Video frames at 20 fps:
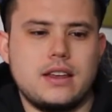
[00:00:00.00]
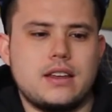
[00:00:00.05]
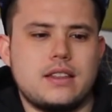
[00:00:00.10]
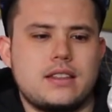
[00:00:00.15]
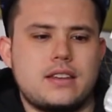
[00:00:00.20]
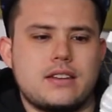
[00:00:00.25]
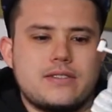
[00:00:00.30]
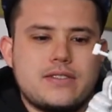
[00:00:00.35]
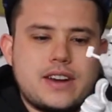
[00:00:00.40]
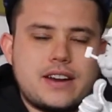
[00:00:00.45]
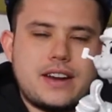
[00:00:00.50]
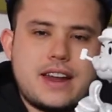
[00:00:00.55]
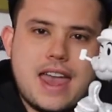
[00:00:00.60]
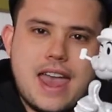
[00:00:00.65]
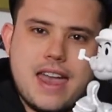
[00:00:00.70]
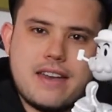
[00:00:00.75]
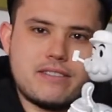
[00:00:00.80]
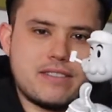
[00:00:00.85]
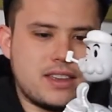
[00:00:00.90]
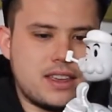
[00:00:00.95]
They're very
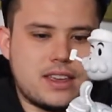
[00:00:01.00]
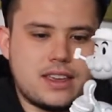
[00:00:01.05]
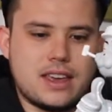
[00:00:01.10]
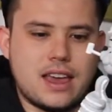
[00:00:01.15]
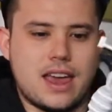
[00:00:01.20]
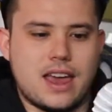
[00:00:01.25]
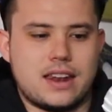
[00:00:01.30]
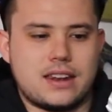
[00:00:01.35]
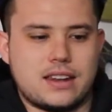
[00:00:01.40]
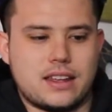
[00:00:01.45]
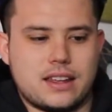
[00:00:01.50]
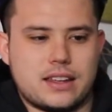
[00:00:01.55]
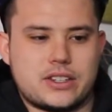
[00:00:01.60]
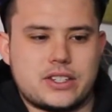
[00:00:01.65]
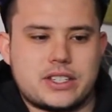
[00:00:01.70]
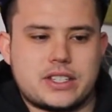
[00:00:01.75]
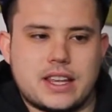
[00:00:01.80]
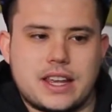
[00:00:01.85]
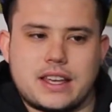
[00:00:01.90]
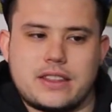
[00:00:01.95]
heavy, and
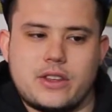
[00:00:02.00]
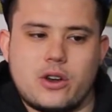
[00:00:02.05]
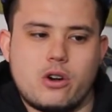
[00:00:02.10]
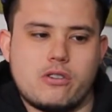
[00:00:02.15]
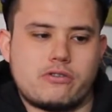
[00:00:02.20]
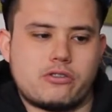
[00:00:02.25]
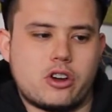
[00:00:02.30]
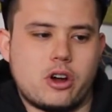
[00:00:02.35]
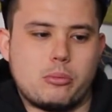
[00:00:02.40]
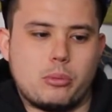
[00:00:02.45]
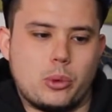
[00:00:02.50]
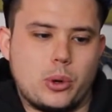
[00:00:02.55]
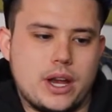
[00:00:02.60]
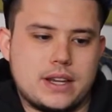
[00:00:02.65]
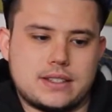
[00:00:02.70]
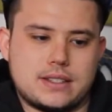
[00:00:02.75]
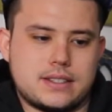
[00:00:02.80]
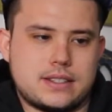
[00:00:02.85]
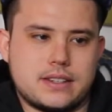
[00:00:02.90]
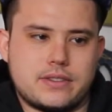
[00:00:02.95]
just like the overall
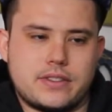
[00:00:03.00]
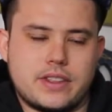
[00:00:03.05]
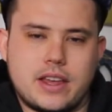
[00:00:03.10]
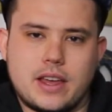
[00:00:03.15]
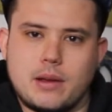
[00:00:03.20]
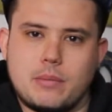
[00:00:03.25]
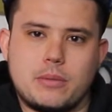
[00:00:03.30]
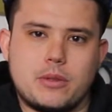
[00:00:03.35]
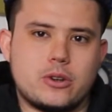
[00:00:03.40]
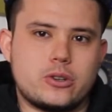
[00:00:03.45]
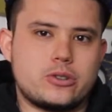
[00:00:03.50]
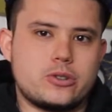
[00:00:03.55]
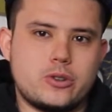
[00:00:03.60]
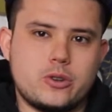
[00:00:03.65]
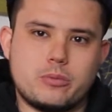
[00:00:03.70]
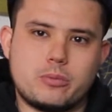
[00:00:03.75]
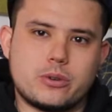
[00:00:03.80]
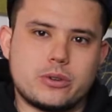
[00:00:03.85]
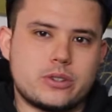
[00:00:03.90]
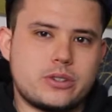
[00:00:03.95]
presence of them, they're
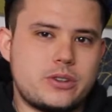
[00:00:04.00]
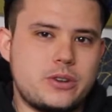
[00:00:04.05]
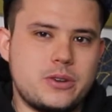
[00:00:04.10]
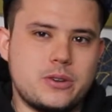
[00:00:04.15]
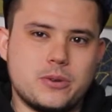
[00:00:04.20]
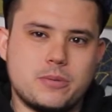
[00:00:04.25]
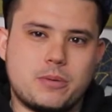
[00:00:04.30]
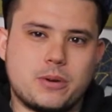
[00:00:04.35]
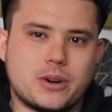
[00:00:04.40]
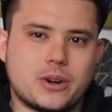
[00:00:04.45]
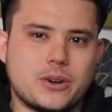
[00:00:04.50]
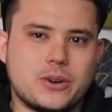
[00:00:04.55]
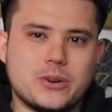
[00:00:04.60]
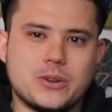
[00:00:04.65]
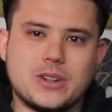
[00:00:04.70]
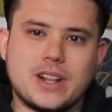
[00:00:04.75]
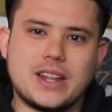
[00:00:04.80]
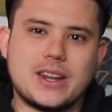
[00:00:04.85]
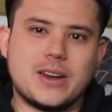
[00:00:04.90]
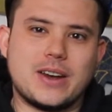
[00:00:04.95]
super
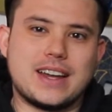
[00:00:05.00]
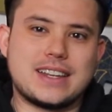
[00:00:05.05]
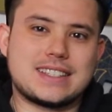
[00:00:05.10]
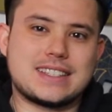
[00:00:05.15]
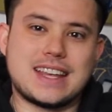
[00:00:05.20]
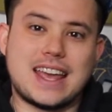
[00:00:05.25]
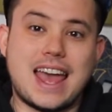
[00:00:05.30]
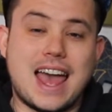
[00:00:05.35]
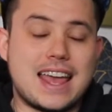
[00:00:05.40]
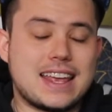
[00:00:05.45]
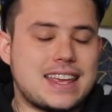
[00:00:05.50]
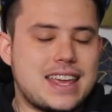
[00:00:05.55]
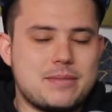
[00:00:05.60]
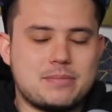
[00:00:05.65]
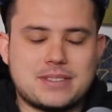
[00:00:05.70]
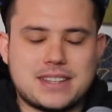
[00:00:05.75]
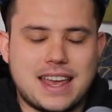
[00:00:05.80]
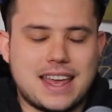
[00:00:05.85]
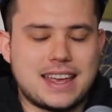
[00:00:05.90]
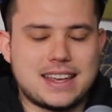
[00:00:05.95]
cool. I know I keep
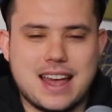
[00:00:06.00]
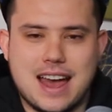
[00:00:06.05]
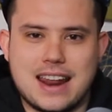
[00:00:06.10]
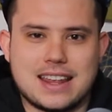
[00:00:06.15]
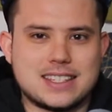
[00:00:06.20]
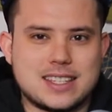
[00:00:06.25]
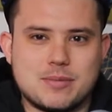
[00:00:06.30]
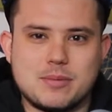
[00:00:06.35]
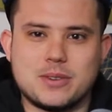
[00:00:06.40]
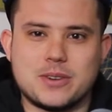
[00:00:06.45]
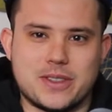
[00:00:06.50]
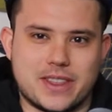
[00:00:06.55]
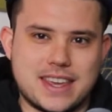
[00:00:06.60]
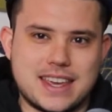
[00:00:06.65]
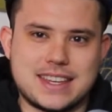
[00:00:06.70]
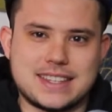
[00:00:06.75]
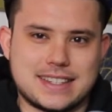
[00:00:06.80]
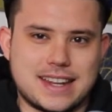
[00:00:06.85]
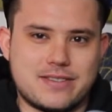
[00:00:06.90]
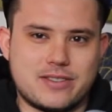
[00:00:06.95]
saying kind of similar
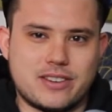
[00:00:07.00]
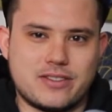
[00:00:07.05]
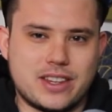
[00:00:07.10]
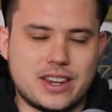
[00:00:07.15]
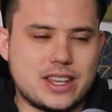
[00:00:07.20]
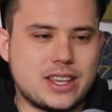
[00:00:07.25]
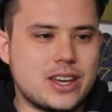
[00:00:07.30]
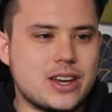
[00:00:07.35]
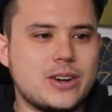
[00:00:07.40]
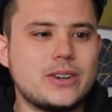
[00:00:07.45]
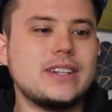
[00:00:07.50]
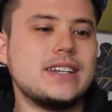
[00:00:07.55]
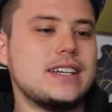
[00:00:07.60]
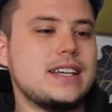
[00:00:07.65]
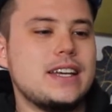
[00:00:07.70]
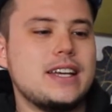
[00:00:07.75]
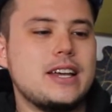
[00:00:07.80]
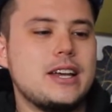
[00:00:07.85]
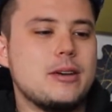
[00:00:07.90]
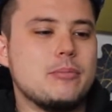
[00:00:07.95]
things in every video,
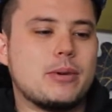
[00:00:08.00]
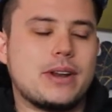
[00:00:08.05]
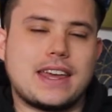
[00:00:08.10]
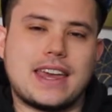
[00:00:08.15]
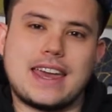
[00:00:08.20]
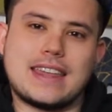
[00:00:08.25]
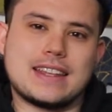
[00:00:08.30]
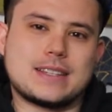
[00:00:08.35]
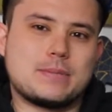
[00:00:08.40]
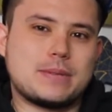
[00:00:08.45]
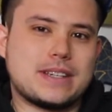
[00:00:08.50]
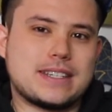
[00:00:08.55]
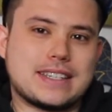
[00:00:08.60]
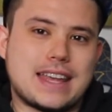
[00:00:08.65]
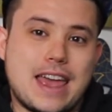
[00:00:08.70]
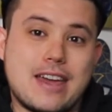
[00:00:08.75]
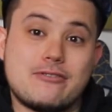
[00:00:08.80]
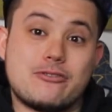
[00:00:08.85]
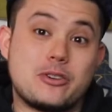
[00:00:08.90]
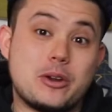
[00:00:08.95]
but again, that's because
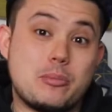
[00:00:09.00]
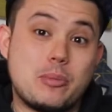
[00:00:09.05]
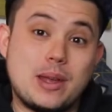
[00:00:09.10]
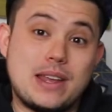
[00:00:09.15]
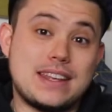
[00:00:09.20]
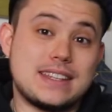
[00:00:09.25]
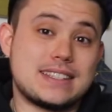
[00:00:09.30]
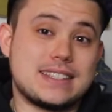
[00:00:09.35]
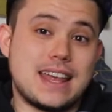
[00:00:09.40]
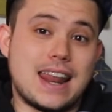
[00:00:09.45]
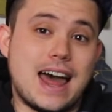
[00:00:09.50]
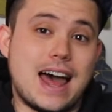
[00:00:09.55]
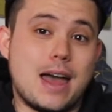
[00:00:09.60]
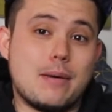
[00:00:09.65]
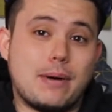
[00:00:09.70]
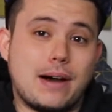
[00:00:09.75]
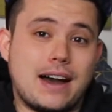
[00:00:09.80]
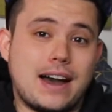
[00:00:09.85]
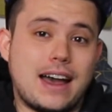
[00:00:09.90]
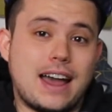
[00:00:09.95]
every piece that I
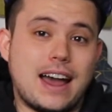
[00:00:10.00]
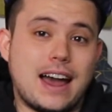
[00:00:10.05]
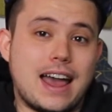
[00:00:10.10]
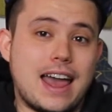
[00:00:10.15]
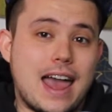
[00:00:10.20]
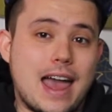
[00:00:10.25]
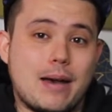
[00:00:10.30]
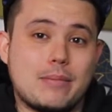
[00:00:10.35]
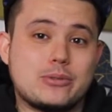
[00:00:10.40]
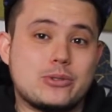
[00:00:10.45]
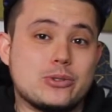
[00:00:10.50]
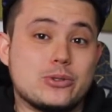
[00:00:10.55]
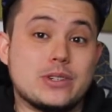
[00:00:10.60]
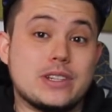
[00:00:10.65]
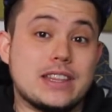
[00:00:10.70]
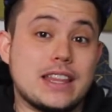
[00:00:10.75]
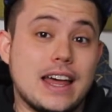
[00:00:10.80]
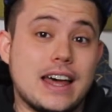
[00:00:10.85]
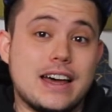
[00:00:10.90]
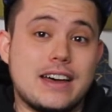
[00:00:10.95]
buy, I
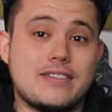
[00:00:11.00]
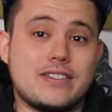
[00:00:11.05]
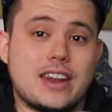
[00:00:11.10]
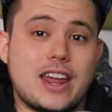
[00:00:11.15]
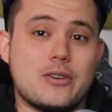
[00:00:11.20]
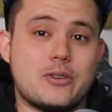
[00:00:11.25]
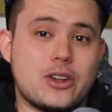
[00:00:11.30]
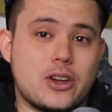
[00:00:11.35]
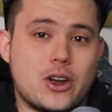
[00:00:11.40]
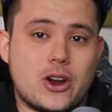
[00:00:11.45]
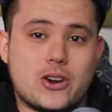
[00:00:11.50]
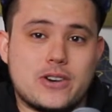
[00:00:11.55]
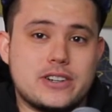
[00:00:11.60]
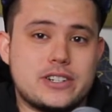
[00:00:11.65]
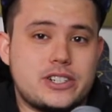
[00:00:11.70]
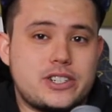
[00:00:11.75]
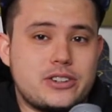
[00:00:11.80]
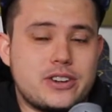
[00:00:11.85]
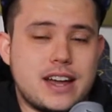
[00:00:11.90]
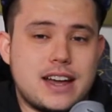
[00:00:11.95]
absolutely love, and I would
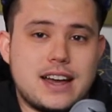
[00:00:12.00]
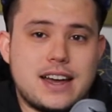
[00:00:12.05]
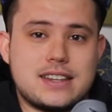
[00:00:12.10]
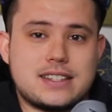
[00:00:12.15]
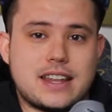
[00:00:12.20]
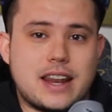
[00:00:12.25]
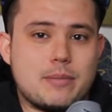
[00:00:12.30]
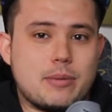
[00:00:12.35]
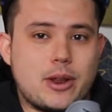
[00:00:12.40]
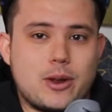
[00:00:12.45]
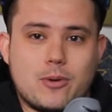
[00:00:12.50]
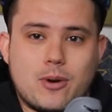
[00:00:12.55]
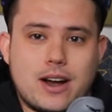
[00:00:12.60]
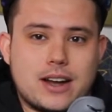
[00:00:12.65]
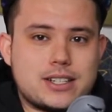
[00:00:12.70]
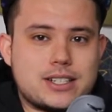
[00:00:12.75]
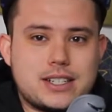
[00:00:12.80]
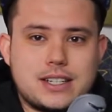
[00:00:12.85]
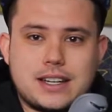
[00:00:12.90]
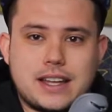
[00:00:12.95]
encourage you guys, anybody
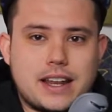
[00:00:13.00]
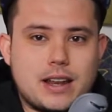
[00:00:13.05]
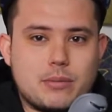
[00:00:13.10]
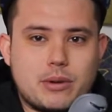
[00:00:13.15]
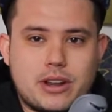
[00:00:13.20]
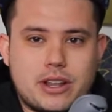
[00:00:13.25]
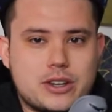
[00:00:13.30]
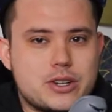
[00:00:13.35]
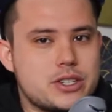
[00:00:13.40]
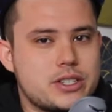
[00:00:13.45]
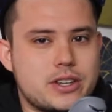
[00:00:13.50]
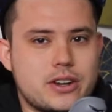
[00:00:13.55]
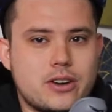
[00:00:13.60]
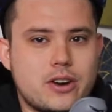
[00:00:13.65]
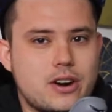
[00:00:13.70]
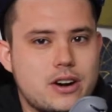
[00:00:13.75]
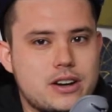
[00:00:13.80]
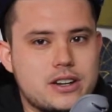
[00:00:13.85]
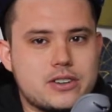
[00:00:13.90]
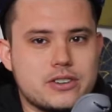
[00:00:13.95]
watching, anybody interested in
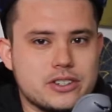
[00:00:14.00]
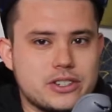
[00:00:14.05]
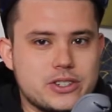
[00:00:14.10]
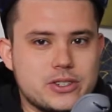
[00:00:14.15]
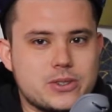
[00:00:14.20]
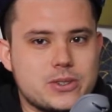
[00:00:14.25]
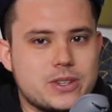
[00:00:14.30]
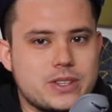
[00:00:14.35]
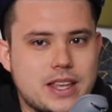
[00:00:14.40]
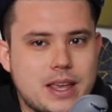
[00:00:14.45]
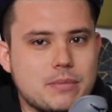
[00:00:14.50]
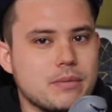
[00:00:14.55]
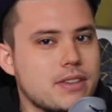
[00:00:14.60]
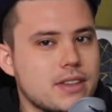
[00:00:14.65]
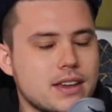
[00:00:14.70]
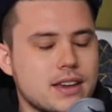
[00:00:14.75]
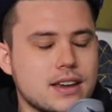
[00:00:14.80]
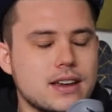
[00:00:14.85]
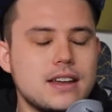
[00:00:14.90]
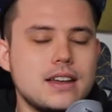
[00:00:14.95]
art, to really do the same
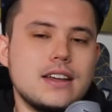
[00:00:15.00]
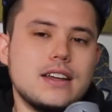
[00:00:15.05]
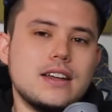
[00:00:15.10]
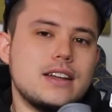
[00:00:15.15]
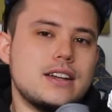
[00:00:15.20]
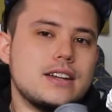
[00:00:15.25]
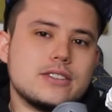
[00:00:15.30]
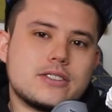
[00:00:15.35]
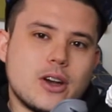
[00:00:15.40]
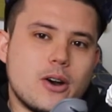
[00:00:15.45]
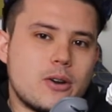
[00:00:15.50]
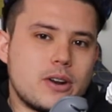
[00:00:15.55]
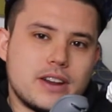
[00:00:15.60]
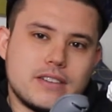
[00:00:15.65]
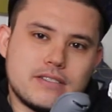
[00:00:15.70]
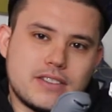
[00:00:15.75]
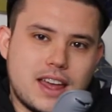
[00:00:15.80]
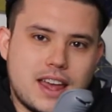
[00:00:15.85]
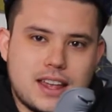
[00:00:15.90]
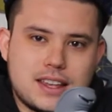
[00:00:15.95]
thing. Don't
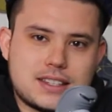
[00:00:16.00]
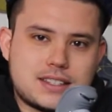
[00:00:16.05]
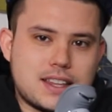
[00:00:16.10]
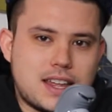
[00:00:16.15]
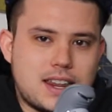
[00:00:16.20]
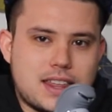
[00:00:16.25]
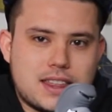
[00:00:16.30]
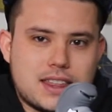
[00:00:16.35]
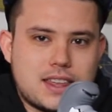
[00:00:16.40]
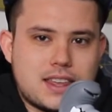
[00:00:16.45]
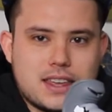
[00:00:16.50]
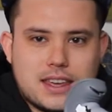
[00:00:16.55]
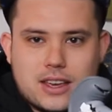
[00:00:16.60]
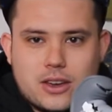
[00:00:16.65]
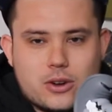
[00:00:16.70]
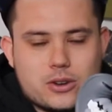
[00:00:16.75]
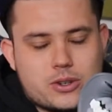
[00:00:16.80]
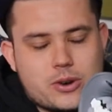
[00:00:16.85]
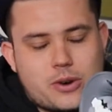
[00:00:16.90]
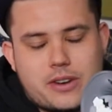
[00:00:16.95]
invest
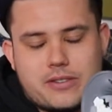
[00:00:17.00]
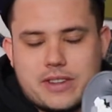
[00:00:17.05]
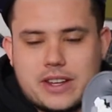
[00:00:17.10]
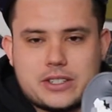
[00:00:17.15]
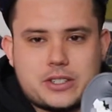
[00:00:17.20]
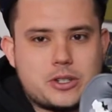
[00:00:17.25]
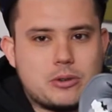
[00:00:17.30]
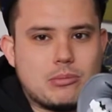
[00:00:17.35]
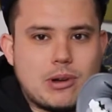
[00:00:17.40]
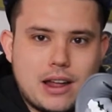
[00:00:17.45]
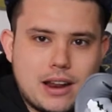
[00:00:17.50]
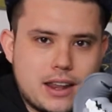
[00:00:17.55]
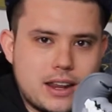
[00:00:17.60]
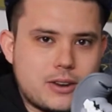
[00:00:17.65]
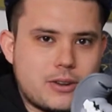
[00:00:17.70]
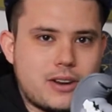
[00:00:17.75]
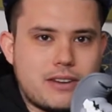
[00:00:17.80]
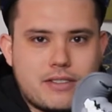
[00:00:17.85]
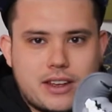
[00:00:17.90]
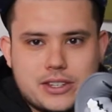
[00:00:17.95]
anything, don't invest your money,
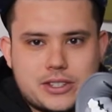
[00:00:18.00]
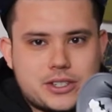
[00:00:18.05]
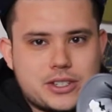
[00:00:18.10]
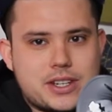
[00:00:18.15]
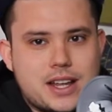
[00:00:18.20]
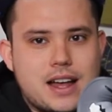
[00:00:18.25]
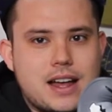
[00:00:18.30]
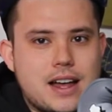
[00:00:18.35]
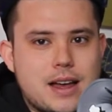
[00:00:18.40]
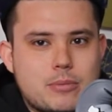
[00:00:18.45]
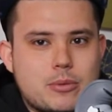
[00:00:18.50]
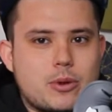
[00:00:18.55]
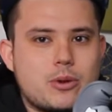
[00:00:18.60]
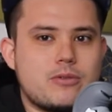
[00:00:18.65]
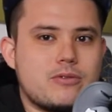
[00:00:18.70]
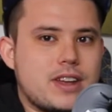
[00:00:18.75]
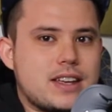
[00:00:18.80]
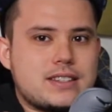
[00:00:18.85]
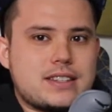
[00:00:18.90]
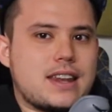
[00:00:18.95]
don't invest your time, don't
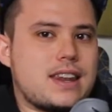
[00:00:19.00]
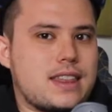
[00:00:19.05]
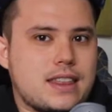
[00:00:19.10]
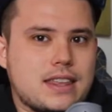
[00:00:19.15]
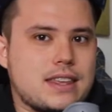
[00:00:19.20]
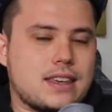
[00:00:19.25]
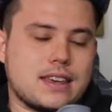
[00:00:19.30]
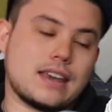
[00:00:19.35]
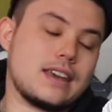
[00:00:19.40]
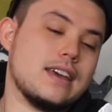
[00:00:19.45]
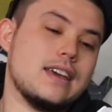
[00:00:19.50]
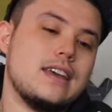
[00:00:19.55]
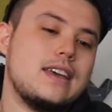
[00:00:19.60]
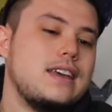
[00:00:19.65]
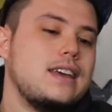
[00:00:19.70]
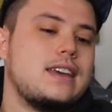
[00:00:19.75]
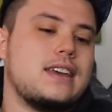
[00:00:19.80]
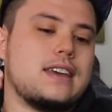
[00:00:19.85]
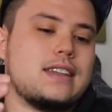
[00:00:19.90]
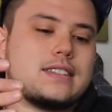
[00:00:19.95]
invest anything
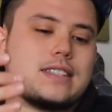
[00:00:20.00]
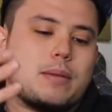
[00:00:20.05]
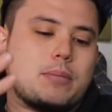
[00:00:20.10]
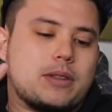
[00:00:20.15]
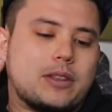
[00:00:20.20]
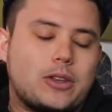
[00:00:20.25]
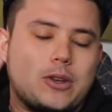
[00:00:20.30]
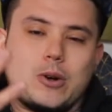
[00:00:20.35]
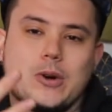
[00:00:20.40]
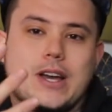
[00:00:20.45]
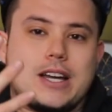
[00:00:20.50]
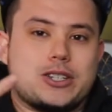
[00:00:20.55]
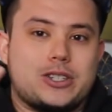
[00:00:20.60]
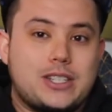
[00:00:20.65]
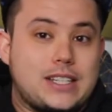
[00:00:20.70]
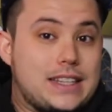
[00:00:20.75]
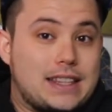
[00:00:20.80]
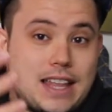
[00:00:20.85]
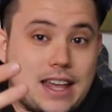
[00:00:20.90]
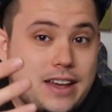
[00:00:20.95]
in something that you don't
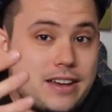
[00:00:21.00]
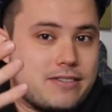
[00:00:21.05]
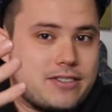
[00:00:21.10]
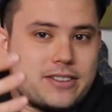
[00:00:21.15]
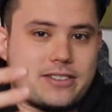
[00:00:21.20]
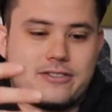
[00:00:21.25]
actually love.